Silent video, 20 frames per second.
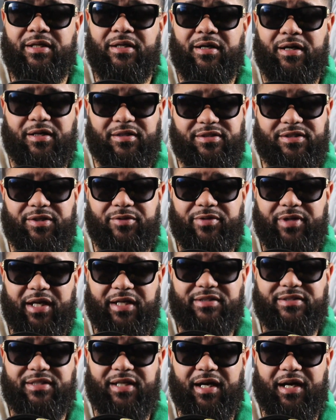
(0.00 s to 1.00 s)
Until
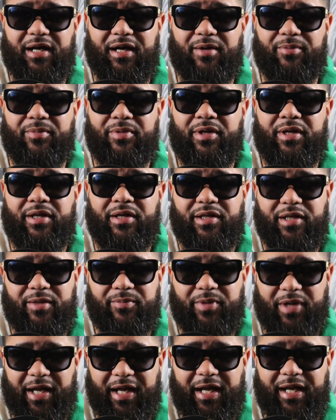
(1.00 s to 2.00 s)
next time. Keep
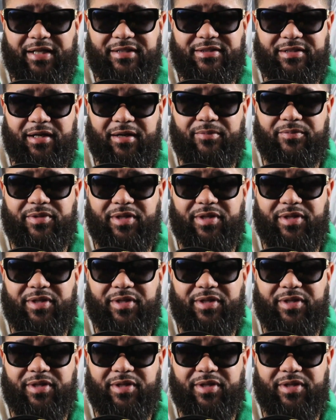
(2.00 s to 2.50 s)
your hands up,